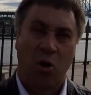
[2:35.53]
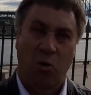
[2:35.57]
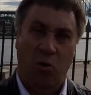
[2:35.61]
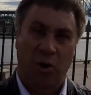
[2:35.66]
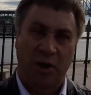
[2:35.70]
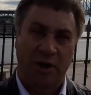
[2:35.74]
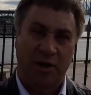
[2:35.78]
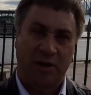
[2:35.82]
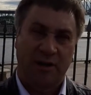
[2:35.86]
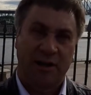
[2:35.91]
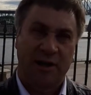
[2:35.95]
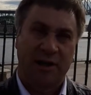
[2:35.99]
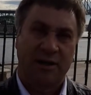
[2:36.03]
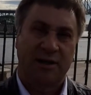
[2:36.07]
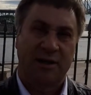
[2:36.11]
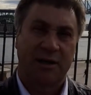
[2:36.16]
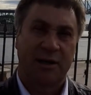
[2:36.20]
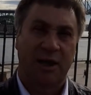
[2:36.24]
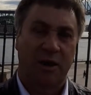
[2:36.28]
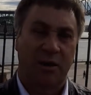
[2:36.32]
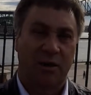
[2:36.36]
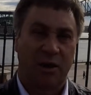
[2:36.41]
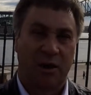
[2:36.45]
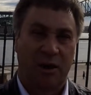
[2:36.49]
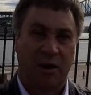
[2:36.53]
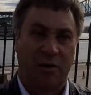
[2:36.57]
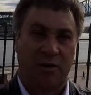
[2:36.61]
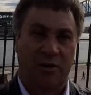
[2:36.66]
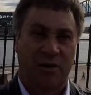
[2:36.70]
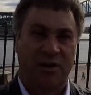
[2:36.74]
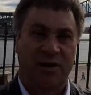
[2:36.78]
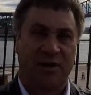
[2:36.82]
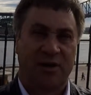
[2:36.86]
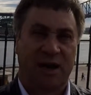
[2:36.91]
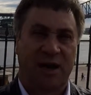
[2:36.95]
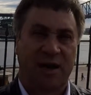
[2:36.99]
We just need to know
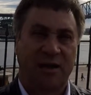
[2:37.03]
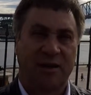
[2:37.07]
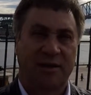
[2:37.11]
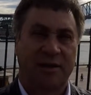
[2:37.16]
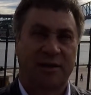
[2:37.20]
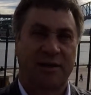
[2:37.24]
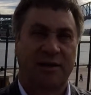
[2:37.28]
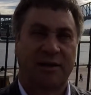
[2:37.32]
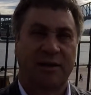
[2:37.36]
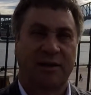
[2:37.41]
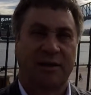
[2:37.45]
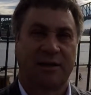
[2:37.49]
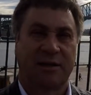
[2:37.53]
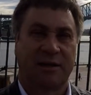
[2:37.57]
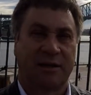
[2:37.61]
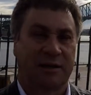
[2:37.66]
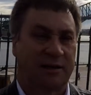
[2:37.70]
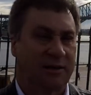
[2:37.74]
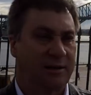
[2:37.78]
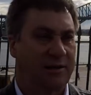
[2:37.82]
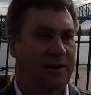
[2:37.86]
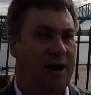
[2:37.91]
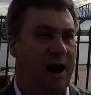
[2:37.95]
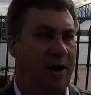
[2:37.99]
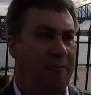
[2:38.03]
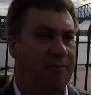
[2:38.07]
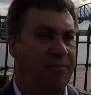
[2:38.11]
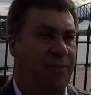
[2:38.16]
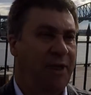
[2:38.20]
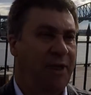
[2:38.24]
the dates, the distance. Now,